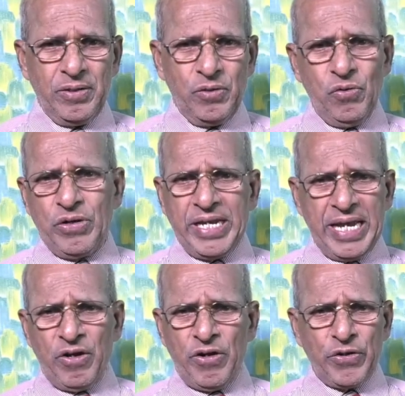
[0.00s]
we
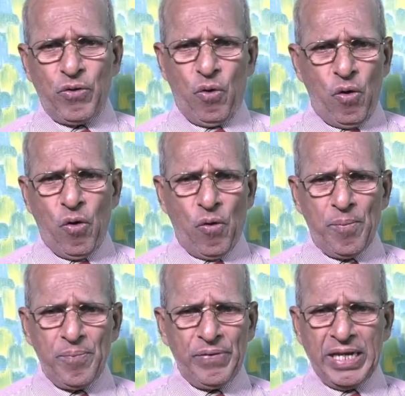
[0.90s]

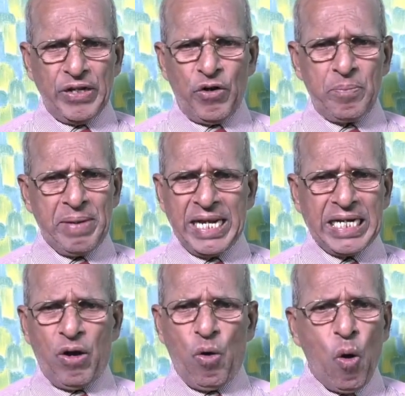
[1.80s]
cannot
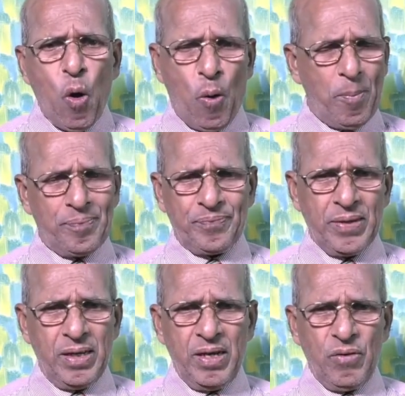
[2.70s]
make a home
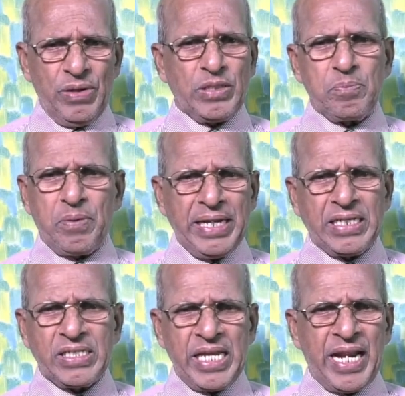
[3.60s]
with
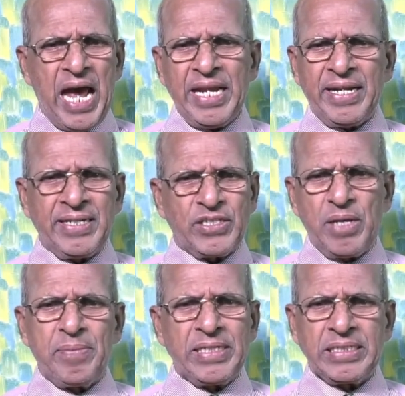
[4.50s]
bricks and iron and
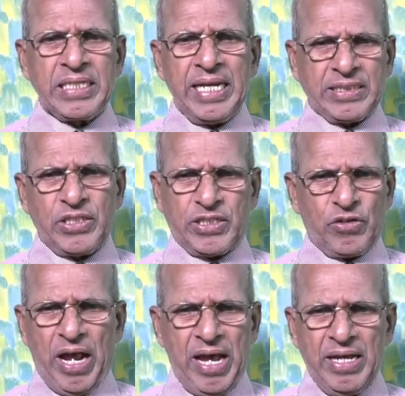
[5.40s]
cement,
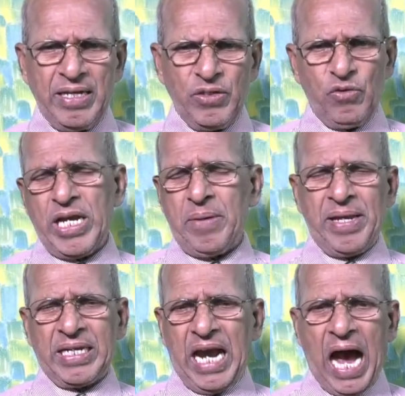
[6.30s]
etc. You can
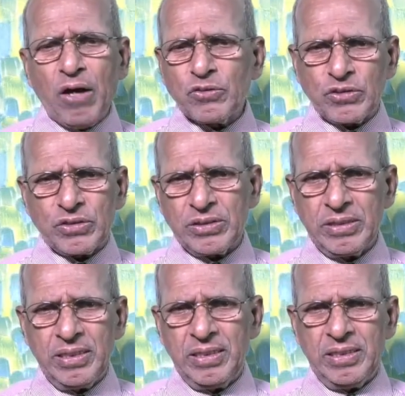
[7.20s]
make a house.
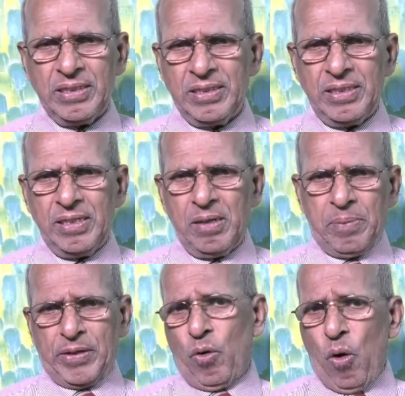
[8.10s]

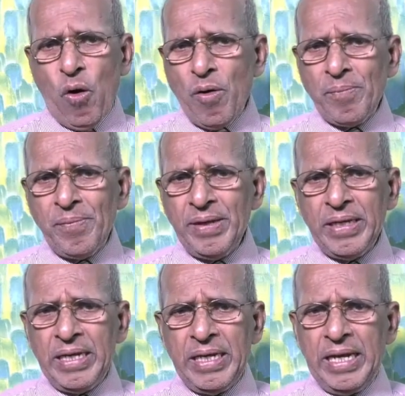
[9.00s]
But a home
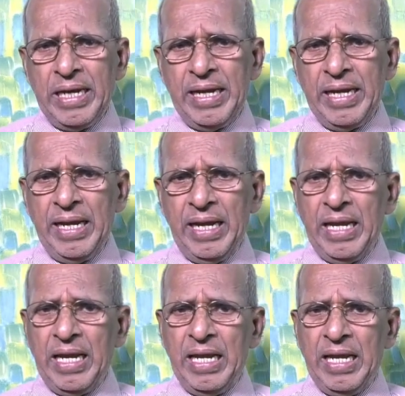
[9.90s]

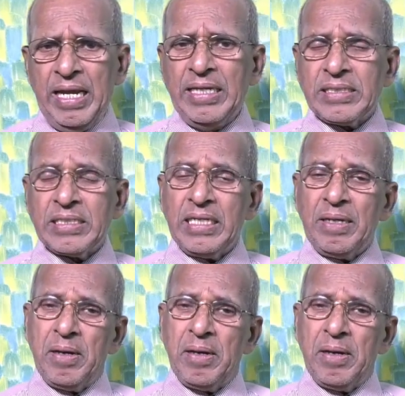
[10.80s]
is